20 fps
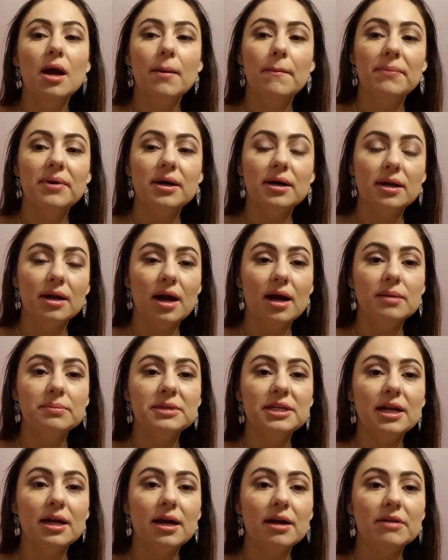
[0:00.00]
But I
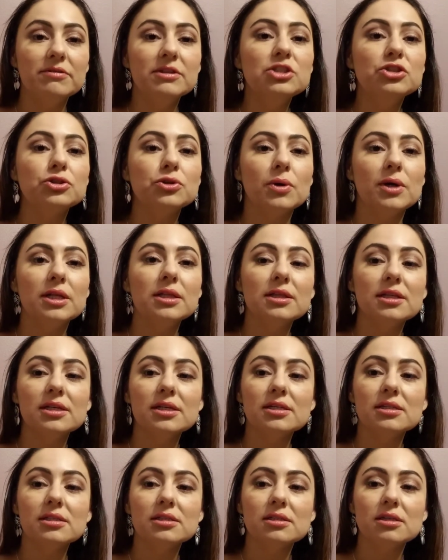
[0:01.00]
mean, I've enjoyed
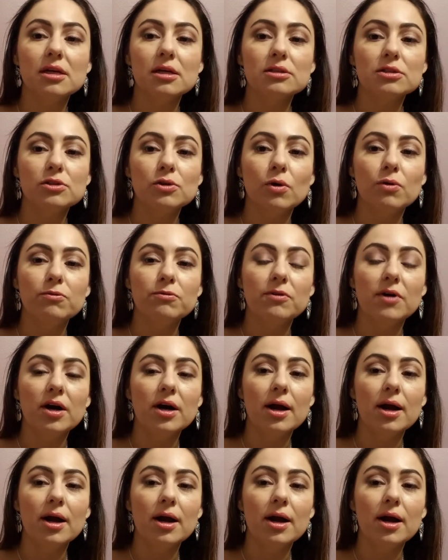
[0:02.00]
this so far.